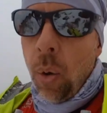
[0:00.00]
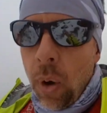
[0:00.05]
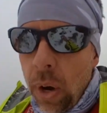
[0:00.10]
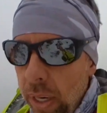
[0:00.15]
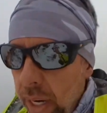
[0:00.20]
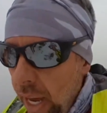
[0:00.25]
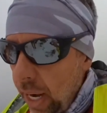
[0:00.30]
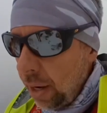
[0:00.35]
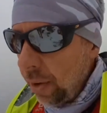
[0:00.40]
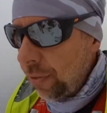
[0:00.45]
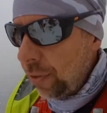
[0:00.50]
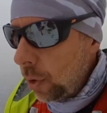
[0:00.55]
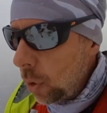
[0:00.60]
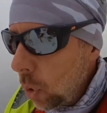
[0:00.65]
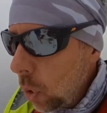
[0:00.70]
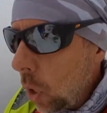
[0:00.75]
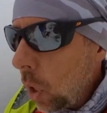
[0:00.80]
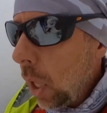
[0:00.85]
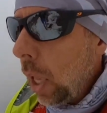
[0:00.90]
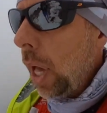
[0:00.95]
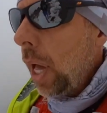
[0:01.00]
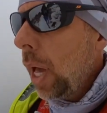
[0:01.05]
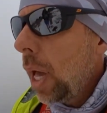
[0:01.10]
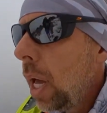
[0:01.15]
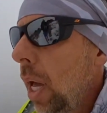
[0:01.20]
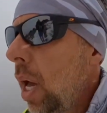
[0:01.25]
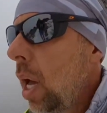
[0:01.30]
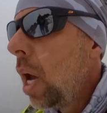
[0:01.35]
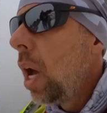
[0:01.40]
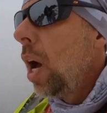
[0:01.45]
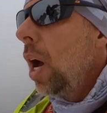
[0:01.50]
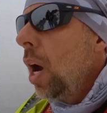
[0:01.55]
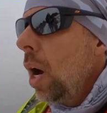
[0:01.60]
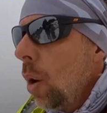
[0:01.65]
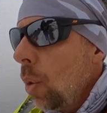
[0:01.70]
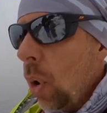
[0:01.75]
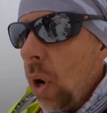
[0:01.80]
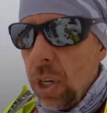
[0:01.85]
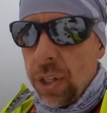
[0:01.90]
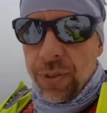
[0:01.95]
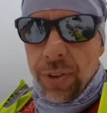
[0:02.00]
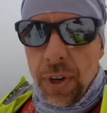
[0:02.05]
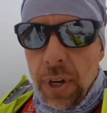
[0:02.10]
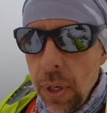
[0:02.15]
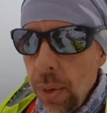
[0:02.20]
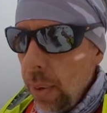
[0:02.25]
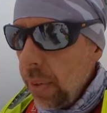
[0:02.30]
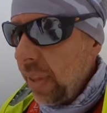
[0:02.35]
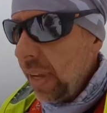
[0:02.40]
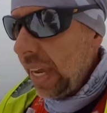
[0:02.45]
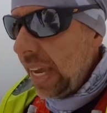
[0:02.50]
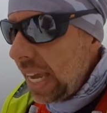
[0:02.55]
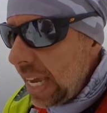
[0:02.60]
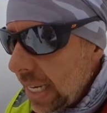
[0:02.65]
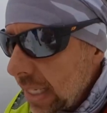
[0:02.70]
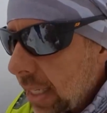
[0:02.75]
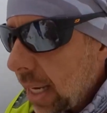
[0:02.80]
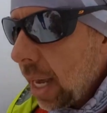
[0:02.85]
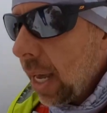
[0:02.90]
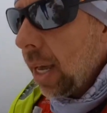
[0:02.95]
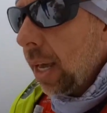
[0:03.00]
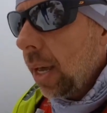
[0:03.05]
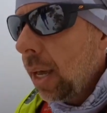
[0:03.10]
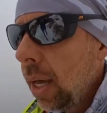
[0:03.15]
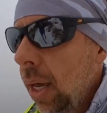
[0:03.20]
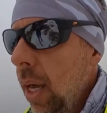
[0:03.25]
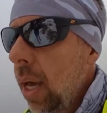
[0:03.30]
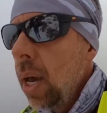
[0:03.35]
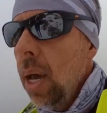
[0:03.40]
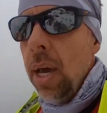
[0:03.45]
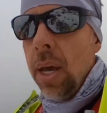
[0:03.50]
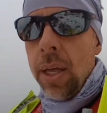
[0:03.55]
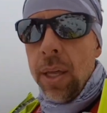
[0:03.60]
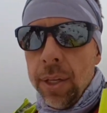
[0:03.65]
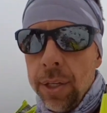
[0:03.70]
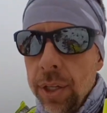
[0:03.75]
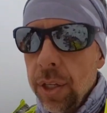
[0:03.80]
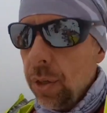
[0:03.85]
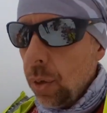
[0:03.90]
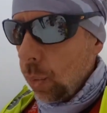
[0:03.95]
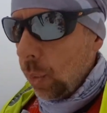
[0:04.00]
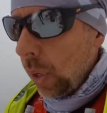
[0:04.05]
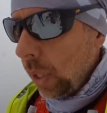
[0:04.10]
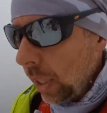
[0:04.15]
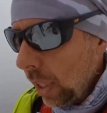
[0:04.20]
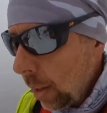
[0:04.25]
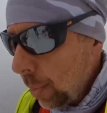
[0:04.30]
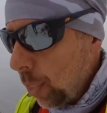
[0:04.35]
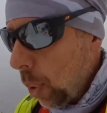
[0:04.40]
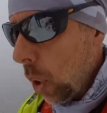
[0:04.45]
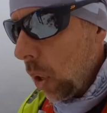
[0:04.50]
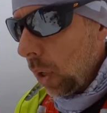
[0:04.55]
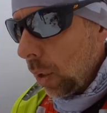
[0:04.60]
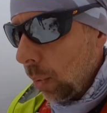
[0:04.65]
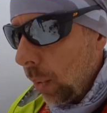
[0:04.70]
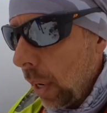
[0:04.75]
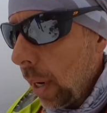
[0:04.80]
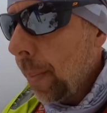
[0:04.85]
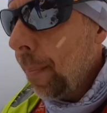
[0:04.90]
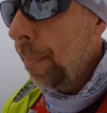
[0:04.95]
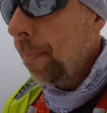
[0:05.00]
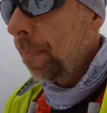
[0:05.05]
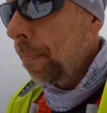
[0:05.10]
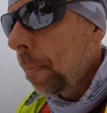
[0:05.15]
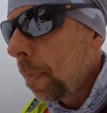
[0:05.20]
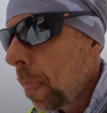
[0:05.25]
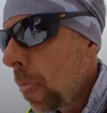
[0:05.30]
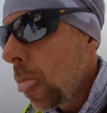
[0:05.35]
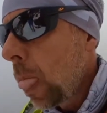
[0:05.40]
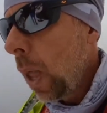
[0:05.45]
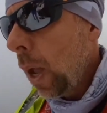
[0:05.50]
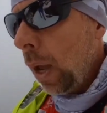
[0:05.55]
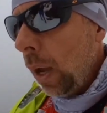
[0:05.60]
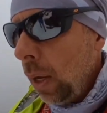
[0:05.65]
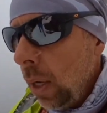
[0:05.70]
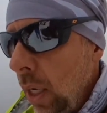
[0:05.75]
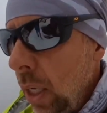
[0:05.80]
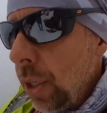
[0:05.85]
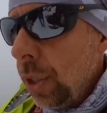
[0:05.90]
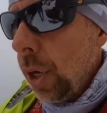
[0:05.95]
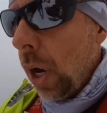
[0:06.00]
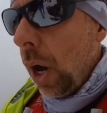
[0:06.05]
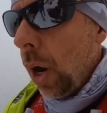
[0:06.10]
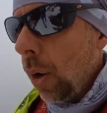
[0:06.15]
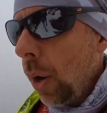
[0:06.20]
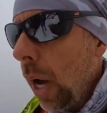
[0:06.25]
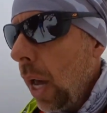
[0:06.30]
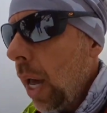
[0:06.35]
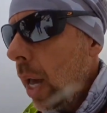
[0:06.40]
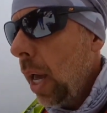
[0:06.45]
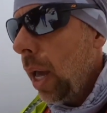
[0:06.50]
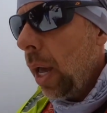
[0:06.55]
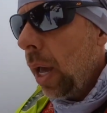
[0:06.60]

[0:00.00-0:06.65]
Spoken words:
What kind of fuel works for you in the heat? This is a really important one. So